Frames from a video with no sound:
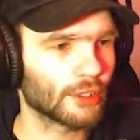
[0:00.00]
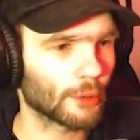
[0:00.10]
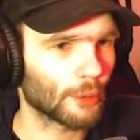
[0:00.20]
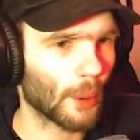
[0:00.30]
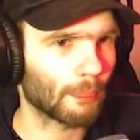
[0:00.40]

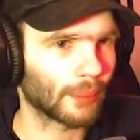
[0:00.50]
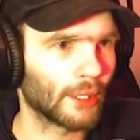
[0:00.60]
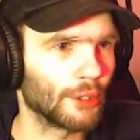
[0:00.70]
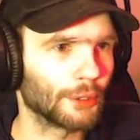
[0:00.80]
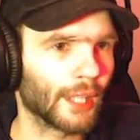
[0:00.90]
do a
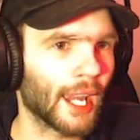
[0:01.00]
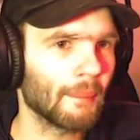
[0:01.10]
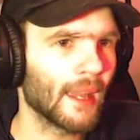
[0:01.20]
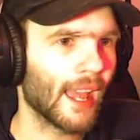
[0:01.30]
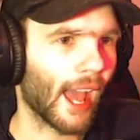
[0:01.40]
brand new
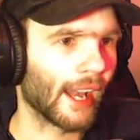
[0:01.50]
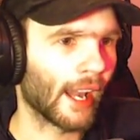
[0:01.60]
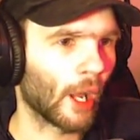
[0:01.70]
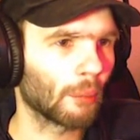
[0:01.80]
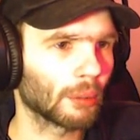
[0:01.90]
game and
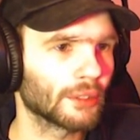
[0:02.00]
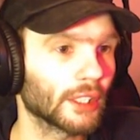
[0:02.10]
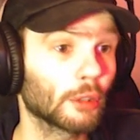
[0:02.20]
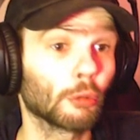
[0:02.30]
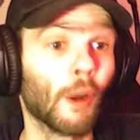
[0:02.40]
Help
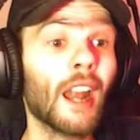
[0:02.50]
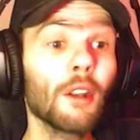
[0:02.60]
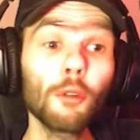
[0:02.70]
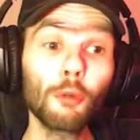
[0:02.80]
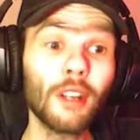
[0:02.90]
Wanted
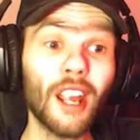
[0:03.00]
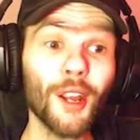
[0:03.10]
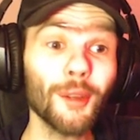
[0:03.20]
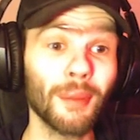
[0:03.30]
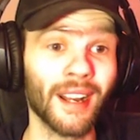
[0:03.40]
Grand
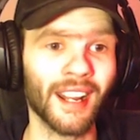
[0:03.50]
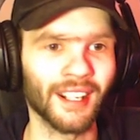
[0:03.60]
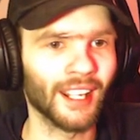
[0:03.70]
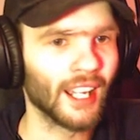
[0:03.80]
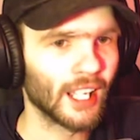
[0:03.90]

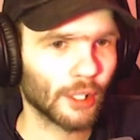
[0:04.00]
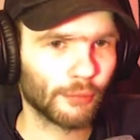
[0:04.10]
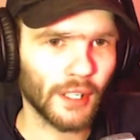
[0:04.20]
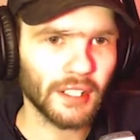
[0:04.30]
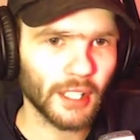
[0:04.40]
Reopening.
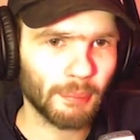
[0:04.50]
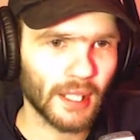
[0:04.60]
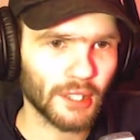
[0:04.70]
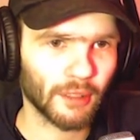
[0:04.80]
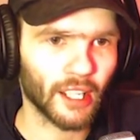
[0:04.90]
Vintage
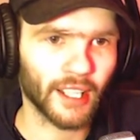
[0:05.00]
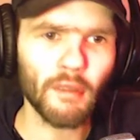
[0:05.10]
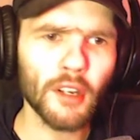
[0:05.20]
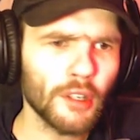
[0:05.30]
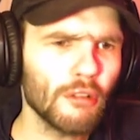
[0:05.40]
Pizzeria give
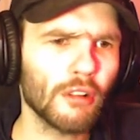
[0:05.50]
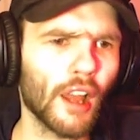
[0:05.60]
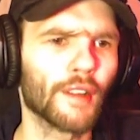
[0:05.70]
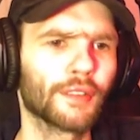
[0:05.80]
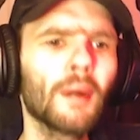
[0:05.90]
a new
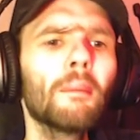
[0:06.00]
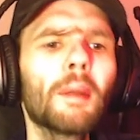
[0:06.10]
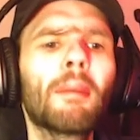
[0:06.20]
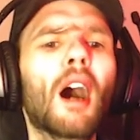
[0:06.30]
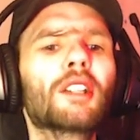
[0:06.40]
life. Come be
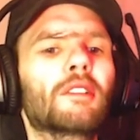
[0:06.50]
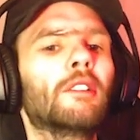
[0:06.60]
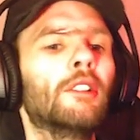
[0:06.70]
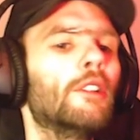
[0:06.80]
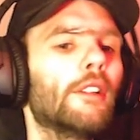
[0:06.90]
part of
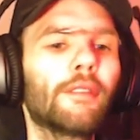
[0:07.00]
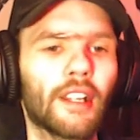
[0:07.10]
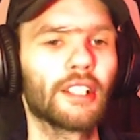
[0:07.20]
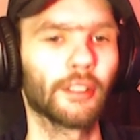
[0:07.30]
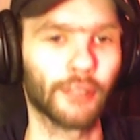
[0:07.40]
the new
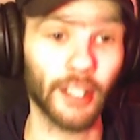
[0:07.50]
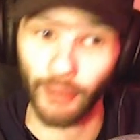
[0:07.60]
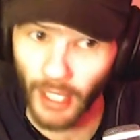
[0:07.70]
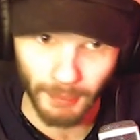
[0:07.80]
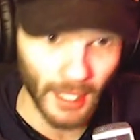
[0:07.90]
face of Freddy
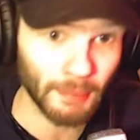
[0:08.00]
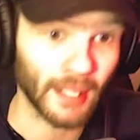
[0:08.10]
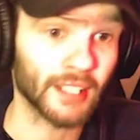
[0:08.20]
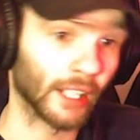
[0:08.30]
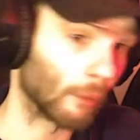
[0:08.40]
Fazbear's Pizza.